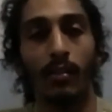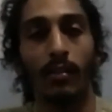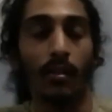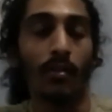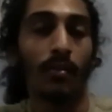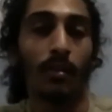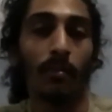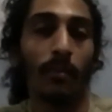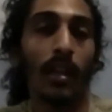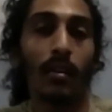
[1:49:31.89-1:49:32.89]
You know, mm-hmm. the
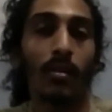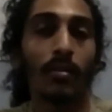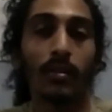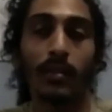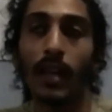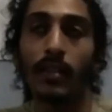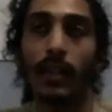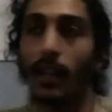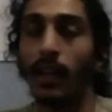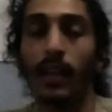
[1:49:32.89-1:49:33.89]
main goal is not to
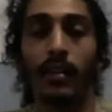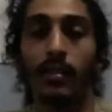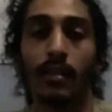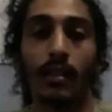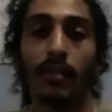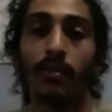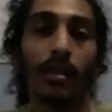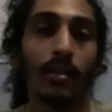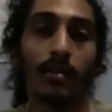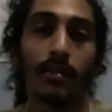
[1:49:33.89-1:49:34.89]
get hit; is to give
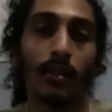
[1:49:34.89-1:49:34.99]
hits.